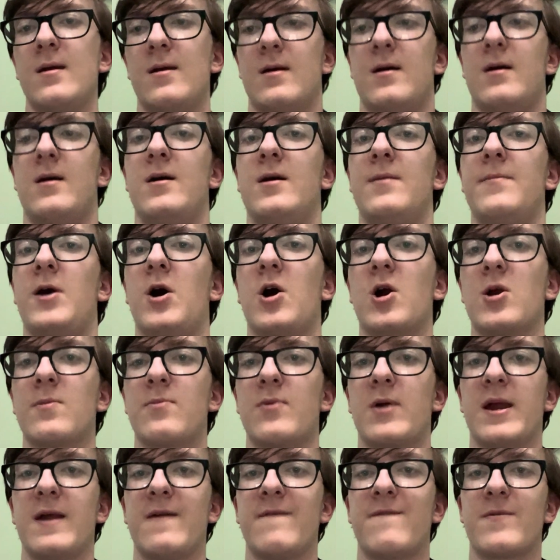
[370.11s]

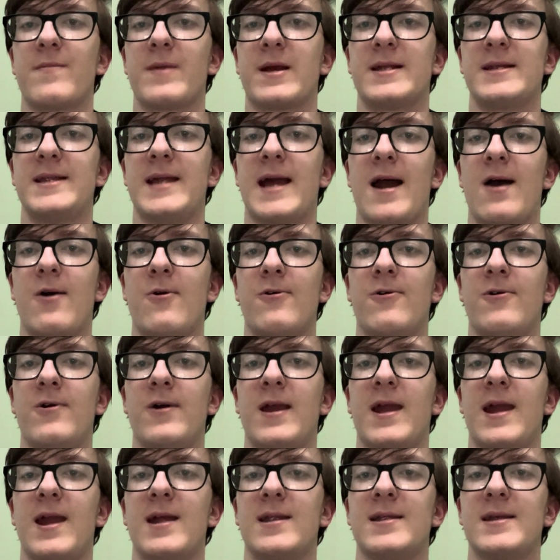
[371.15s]
Heartbreak for McDowell
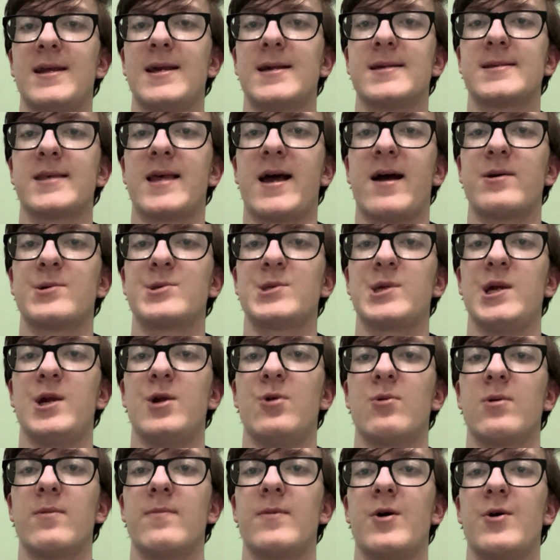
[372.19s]
and Keselowski, who
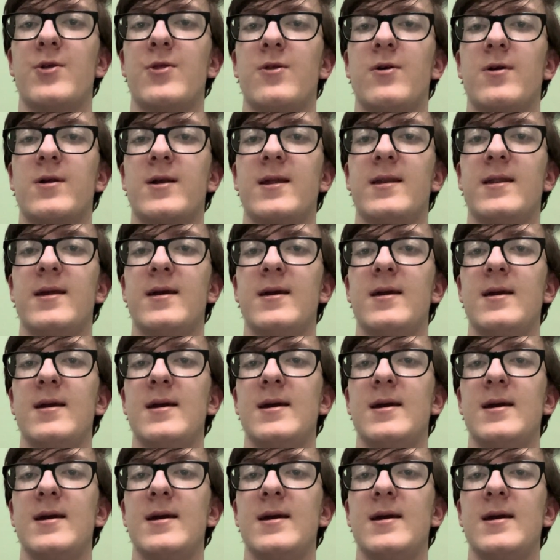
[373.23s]
were both looking